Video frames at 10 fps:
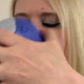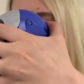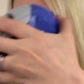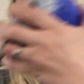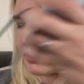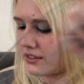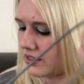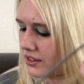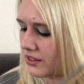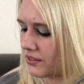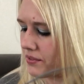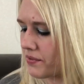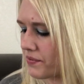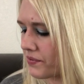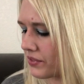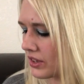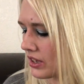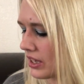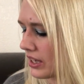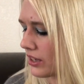and
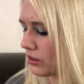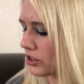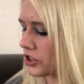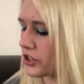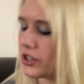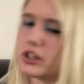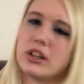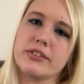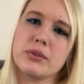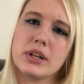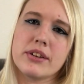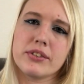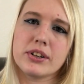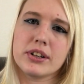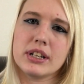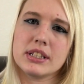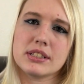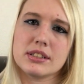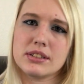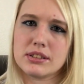it'll just turn off whenever it
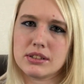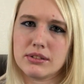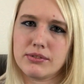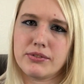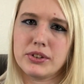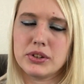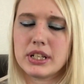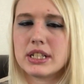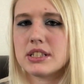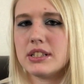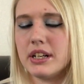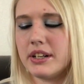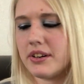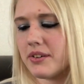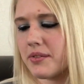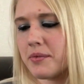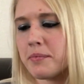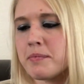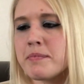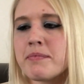feels like it's done.
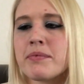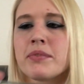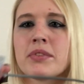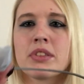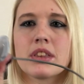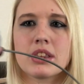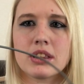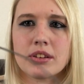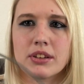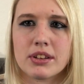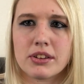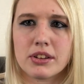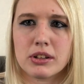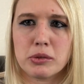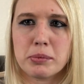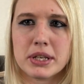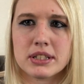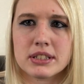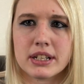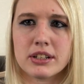This is a little
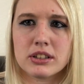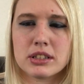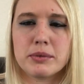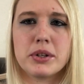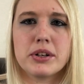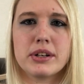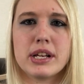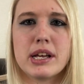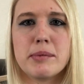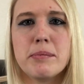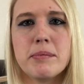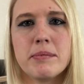piece that hooks up to your neb,